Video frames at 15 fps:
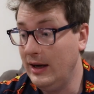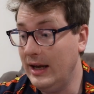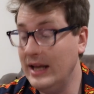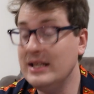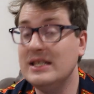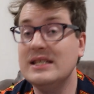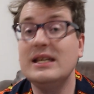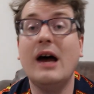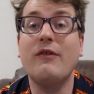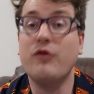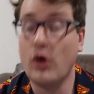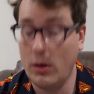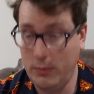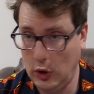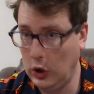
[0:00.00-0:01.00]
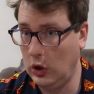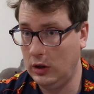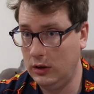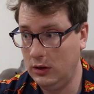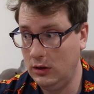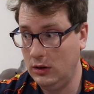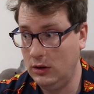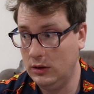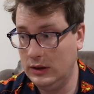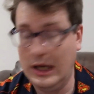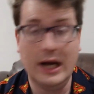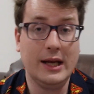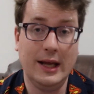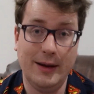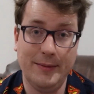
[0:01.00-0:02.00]
insufferable
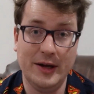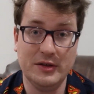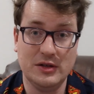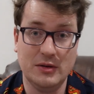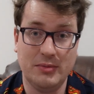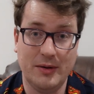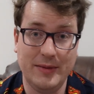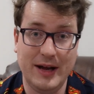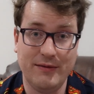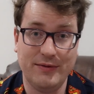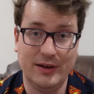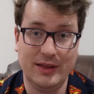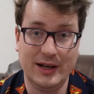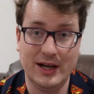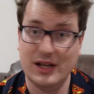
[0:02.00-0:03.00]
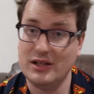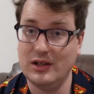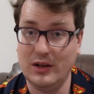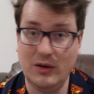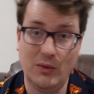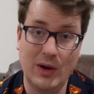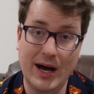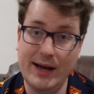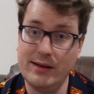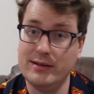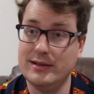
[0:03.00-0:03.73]
talking about Superman for the next little while,